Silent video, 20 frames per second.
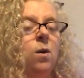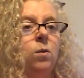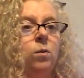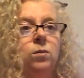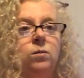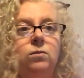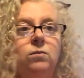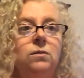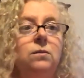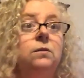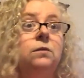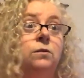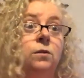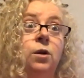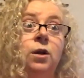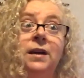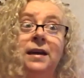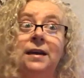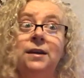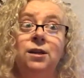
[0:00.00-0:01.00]
Side
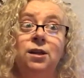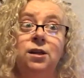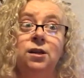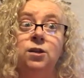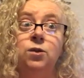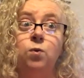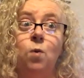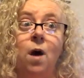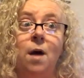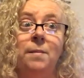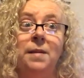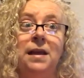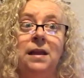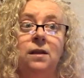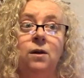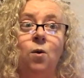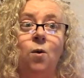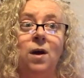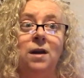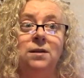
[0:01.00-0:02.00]
note, look
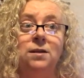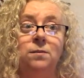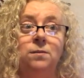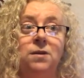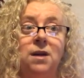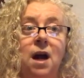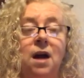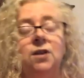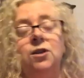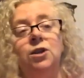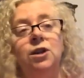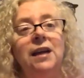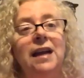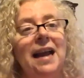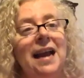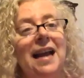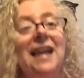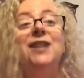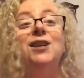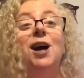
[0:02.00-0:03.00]
into Goswami, the
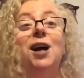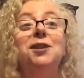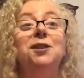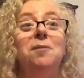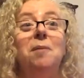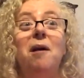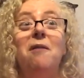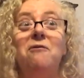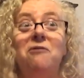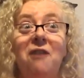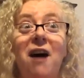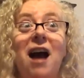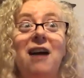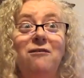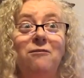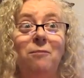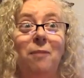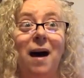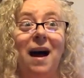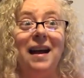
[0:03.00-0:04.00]
quantum doctor. He
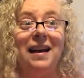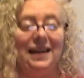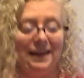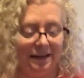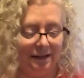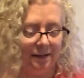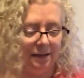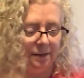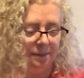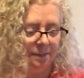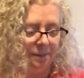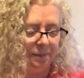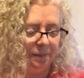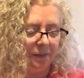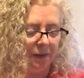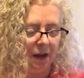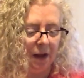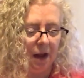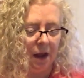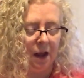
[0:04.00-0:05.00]
talks about 5
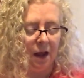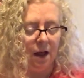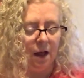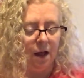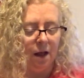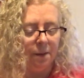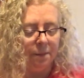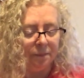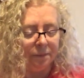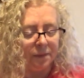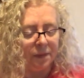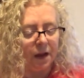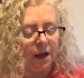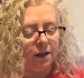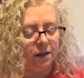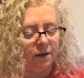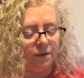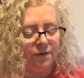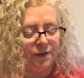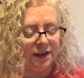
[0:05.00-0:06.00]
bodies.
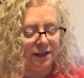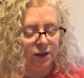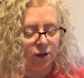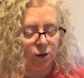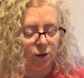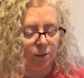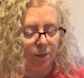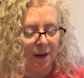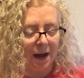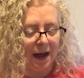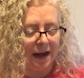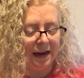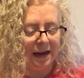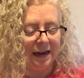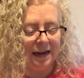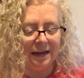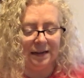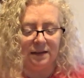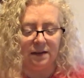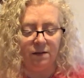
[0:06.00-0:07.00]
The
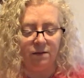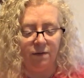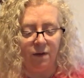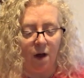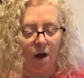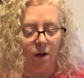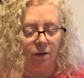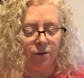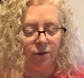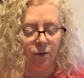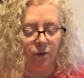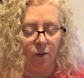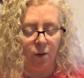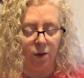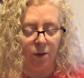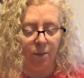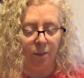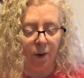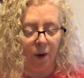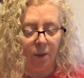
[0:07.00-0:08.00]
physical body is
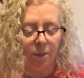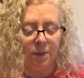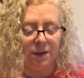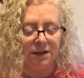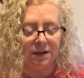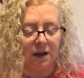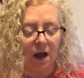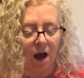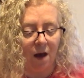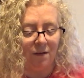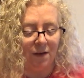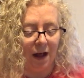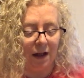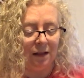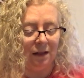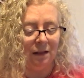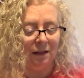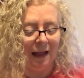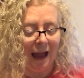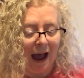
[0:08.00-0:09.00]
involved for the
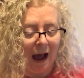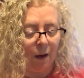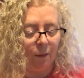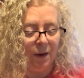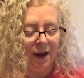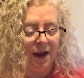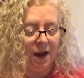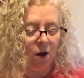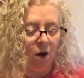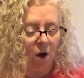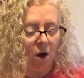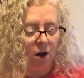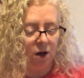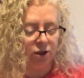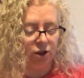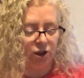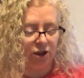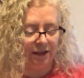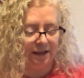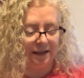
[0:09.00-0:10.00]
purpose of
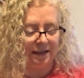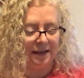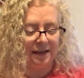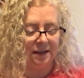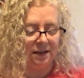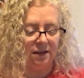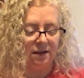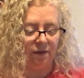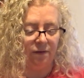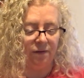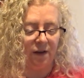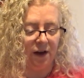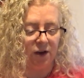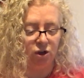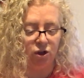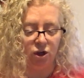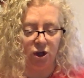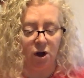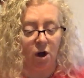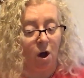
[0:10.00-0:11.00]
allowing
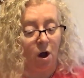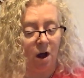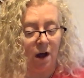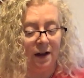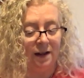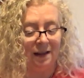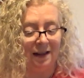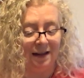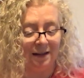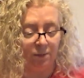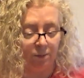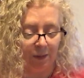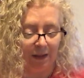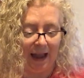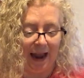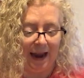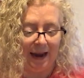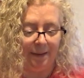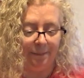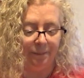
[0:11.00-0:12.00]
consciousness to function
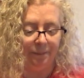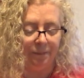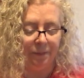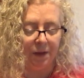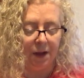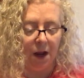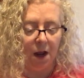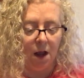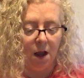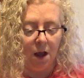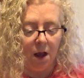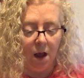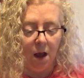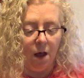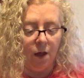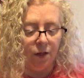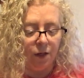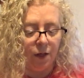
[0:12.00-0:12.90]
on this plane.